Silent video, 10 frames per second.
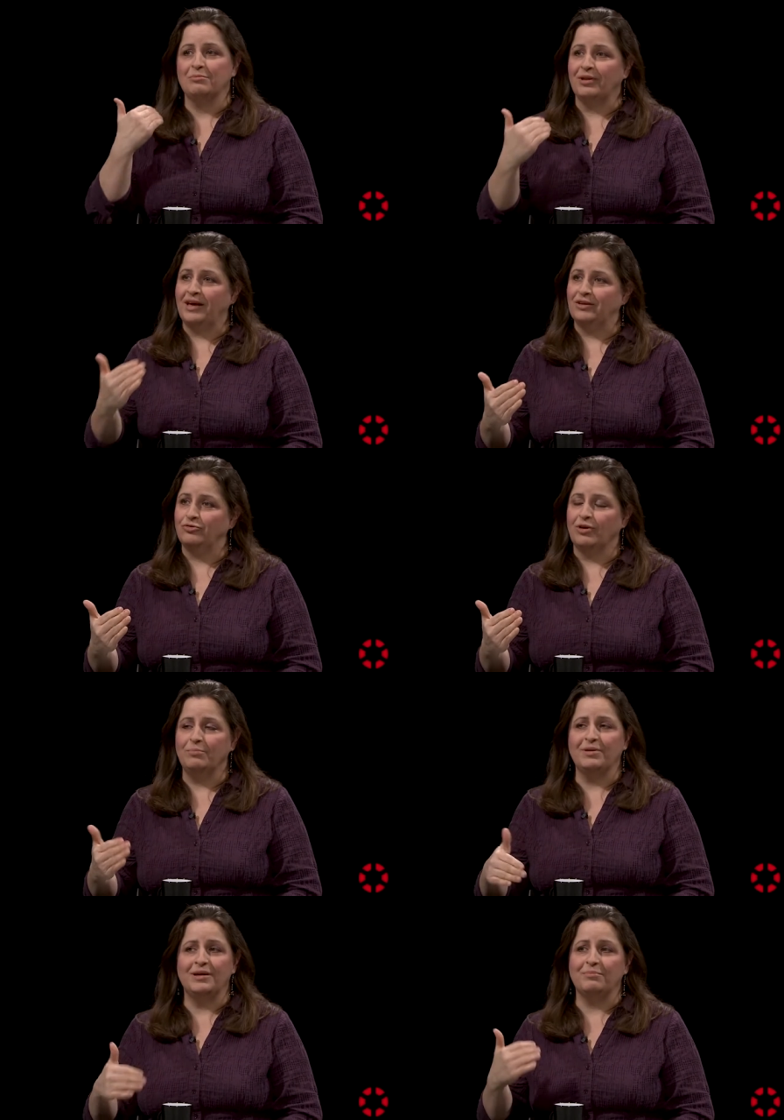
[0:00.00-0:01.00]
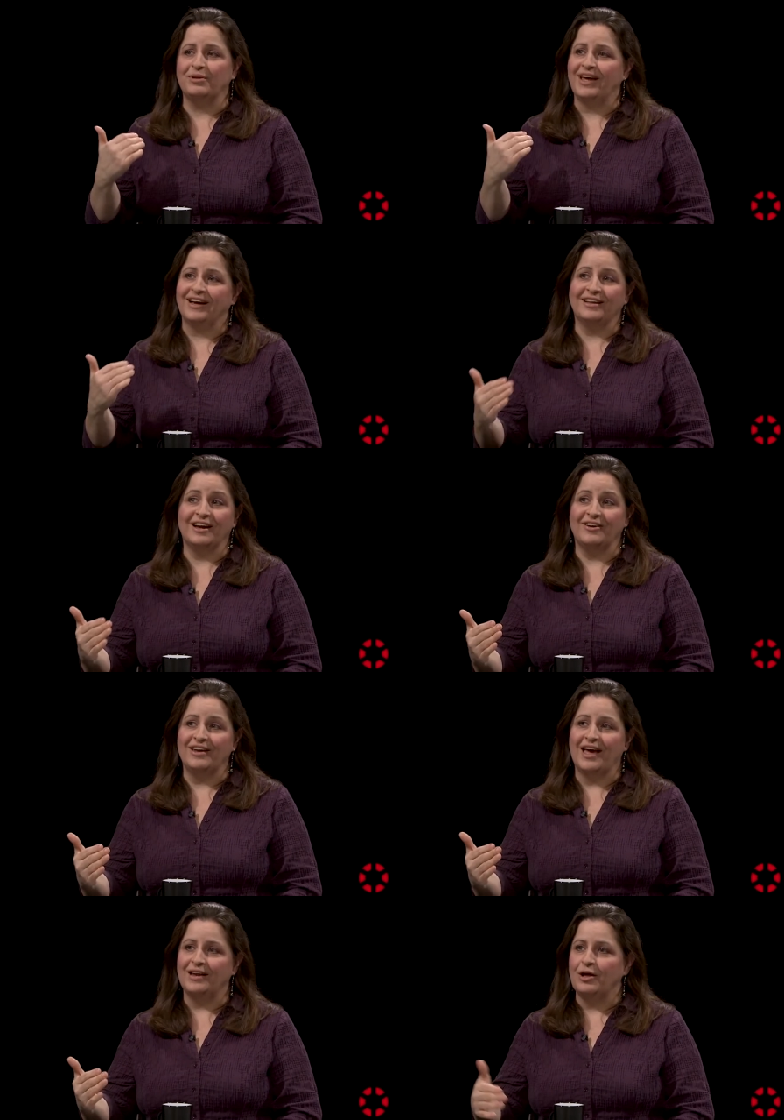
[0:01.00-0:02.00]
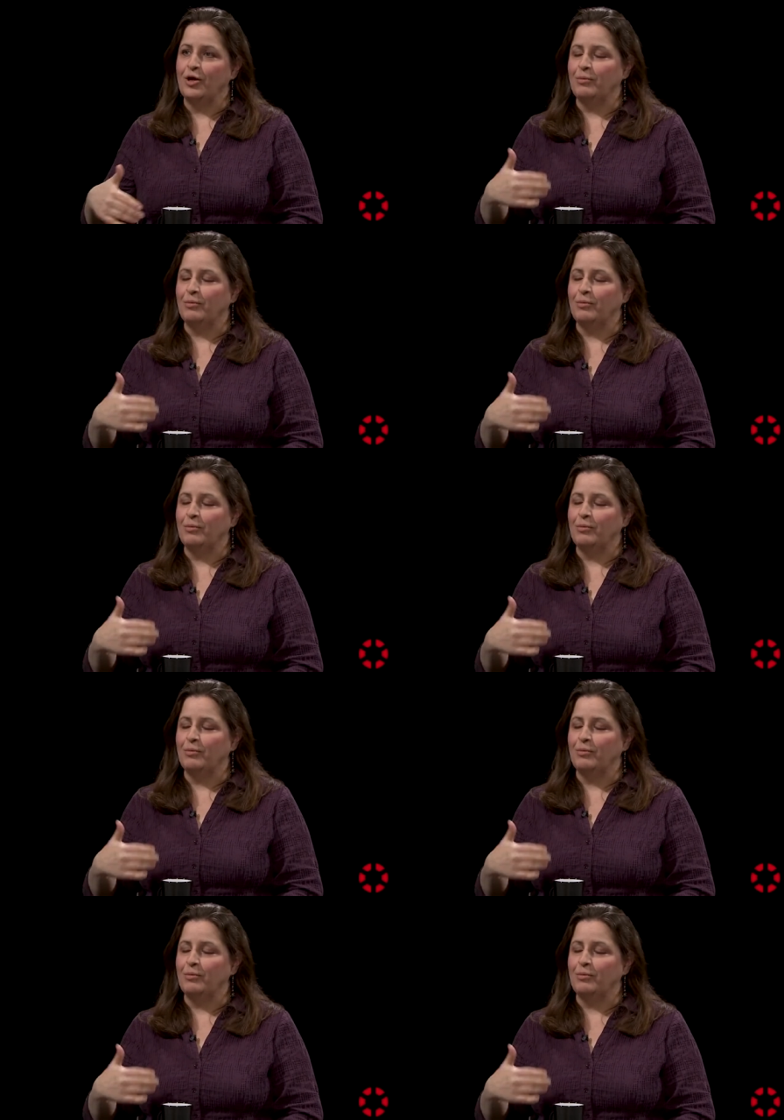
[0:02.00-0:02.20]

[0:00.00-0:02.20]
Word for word: play in a trumpet play a clarinet